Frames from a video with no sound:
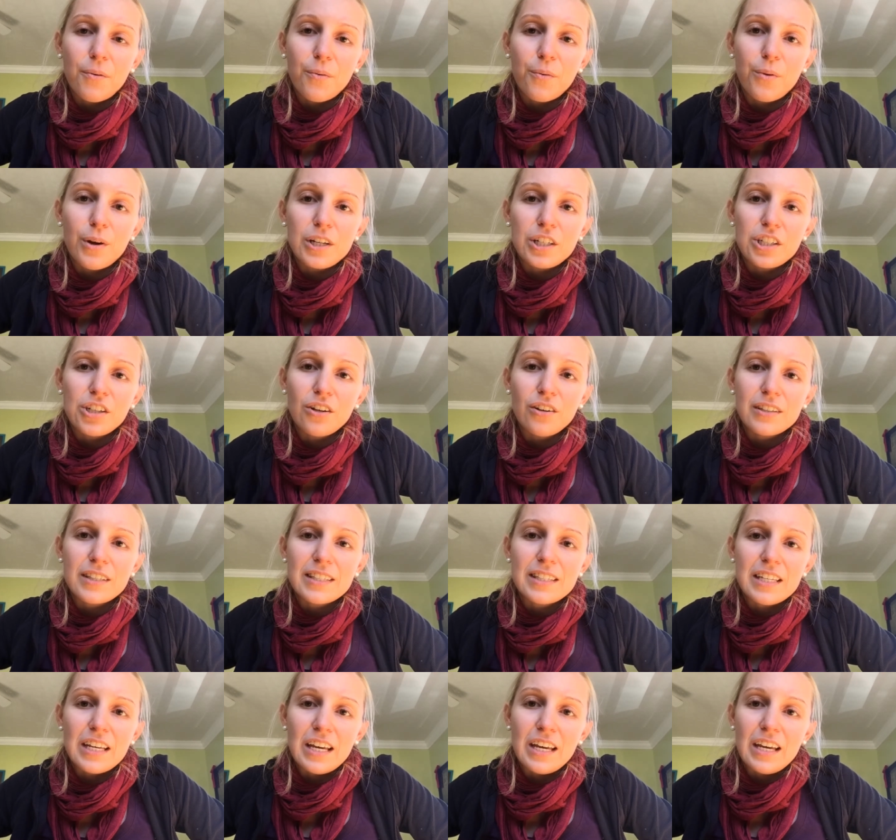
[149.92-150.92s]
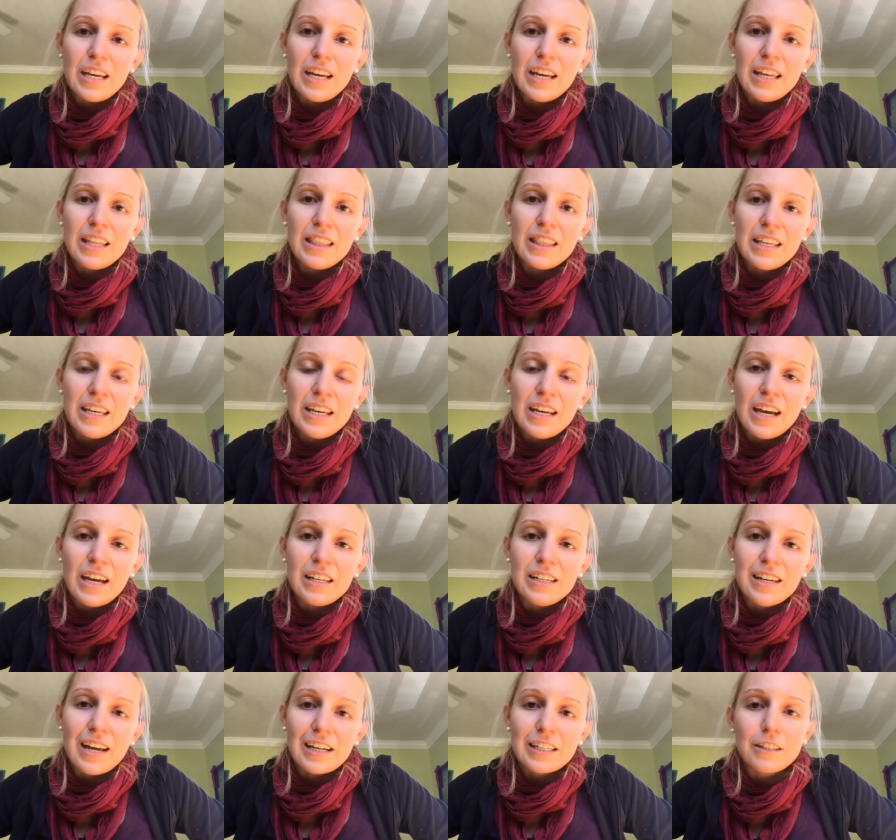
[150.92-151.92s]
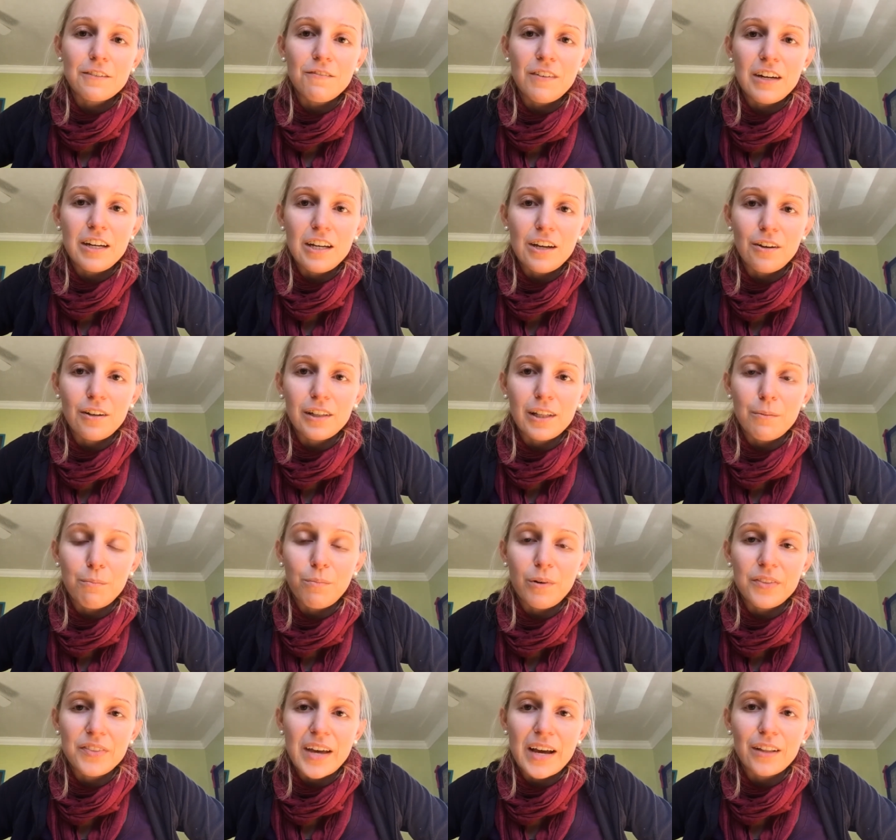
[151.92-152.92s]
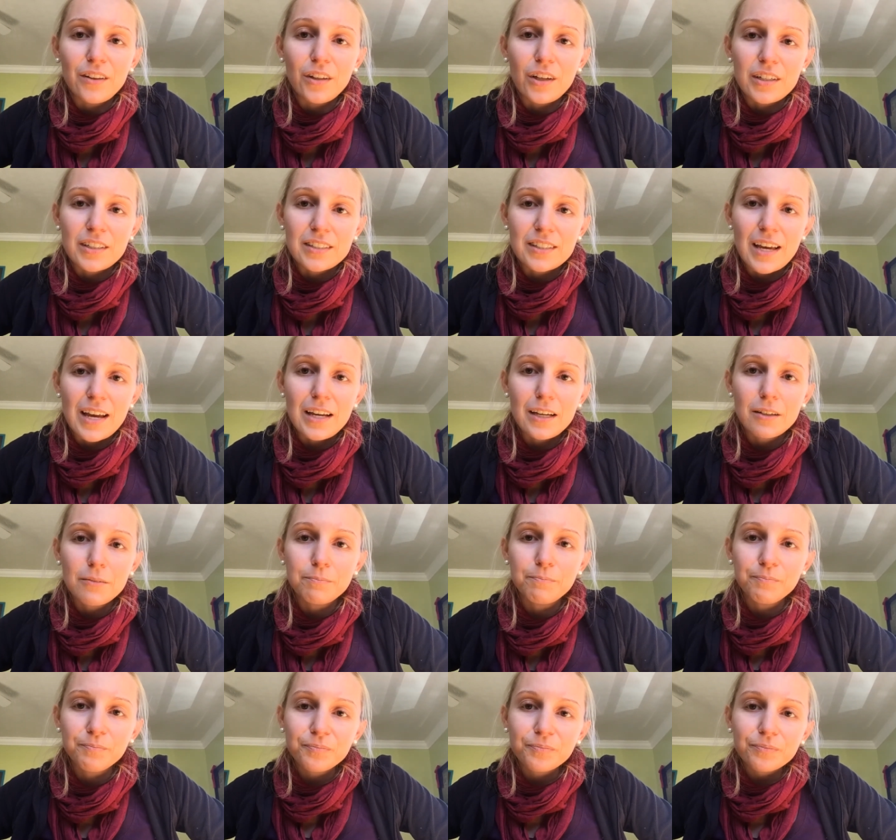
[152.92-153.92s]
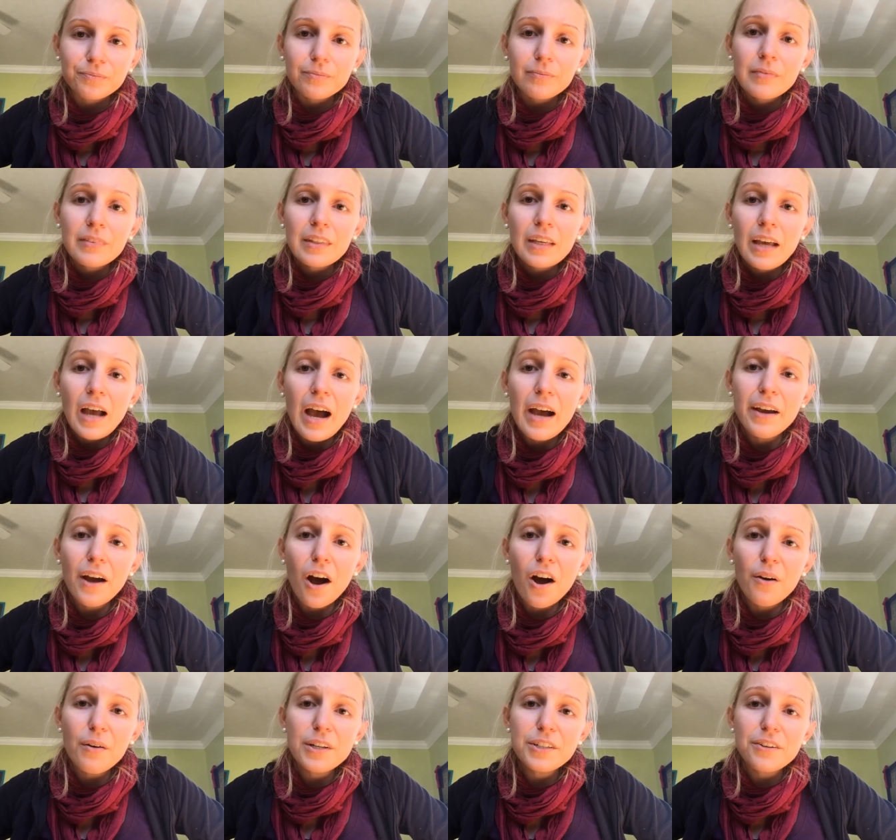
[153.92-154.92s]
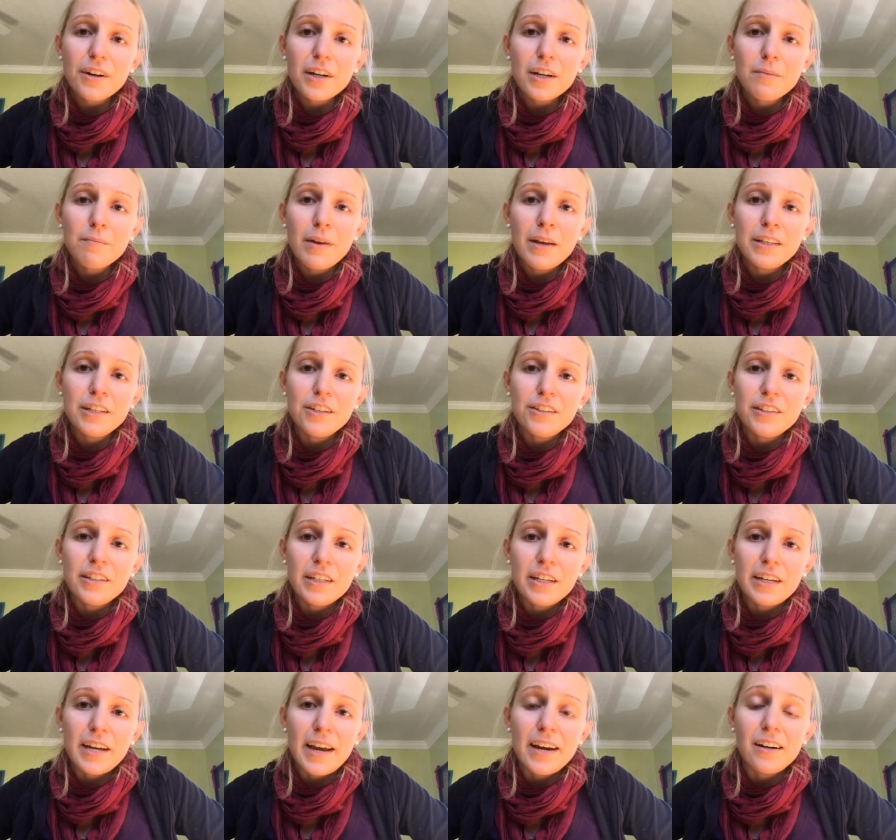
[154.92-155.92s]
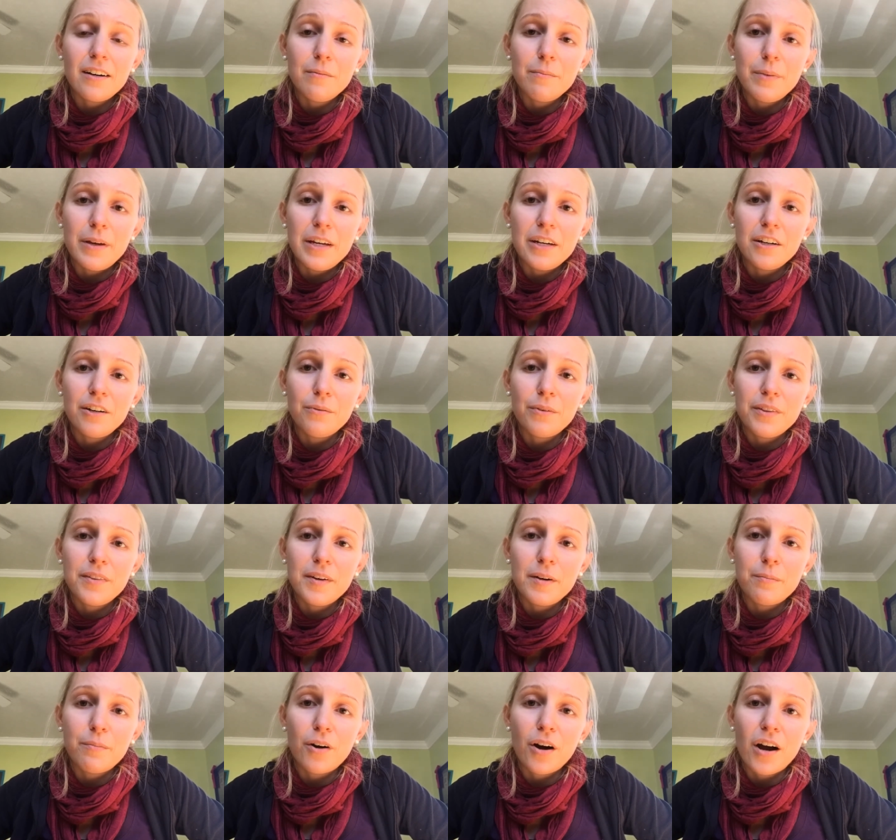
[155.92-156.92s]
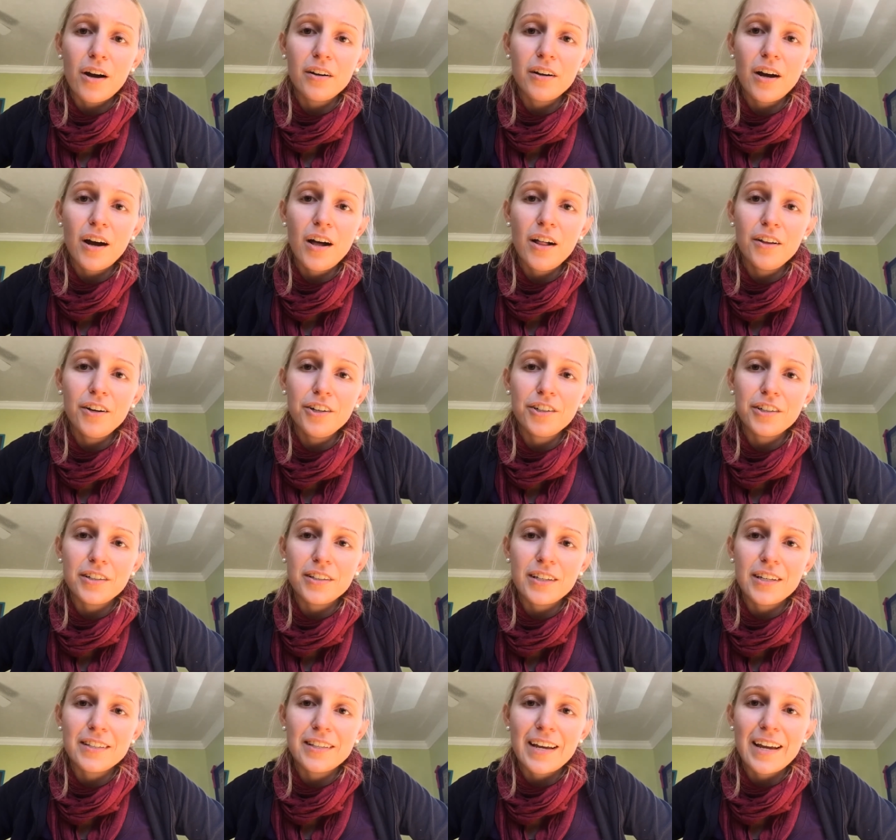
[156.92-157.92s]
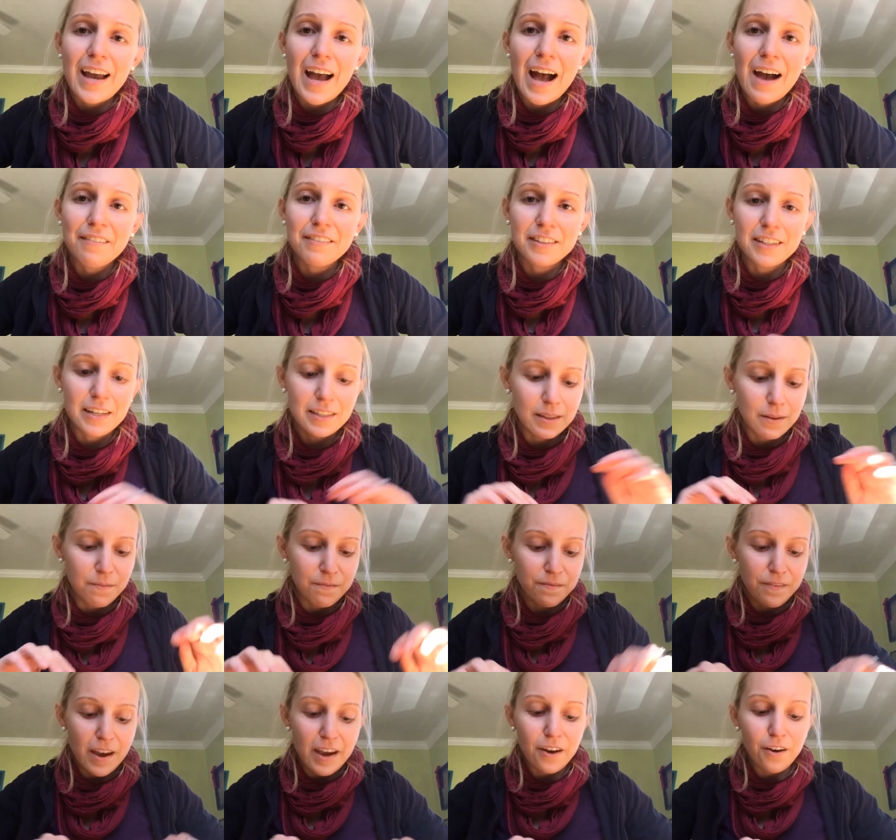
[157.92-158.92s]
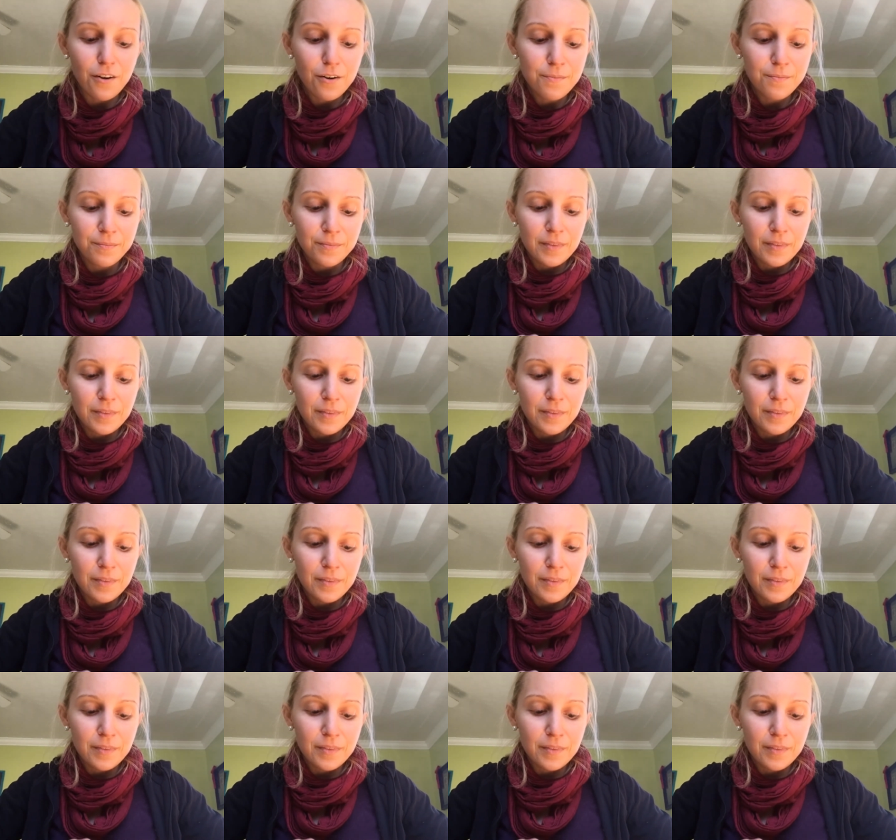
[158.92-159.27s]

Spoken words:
which you'll see in the next video clip what that looks like. I always recommend using a carabiner with your prong collar just because I have seen them fail.